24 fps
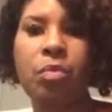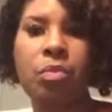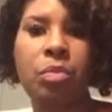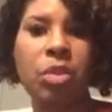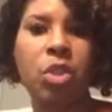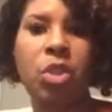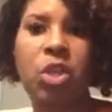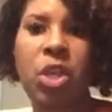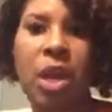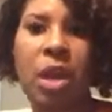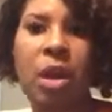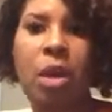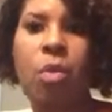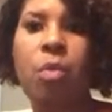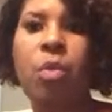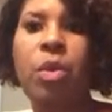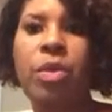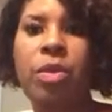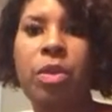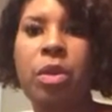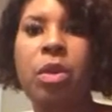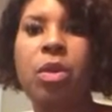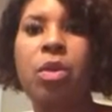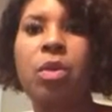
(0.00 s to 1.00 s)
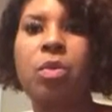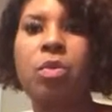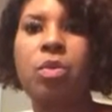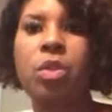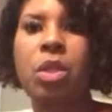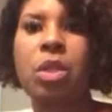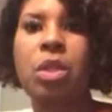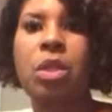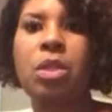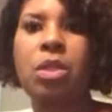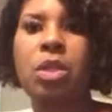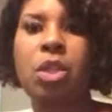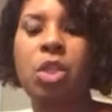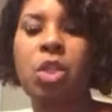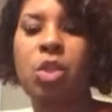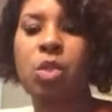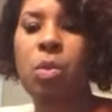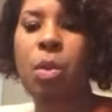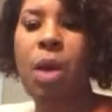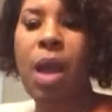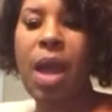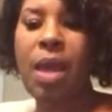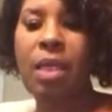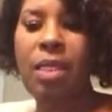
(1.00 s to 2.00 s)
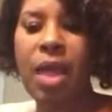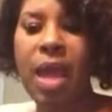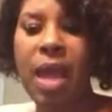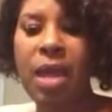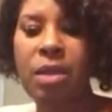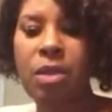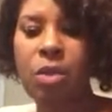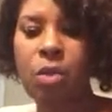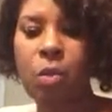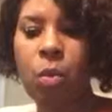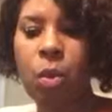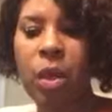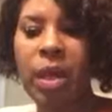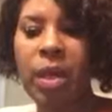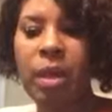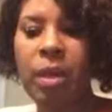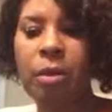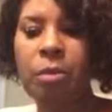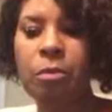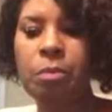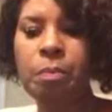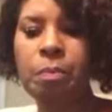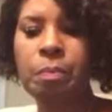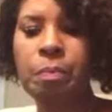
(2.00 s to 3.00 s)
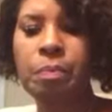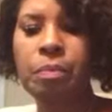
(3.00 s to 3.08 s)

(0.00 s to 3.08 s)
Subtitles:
share with you to try that as well.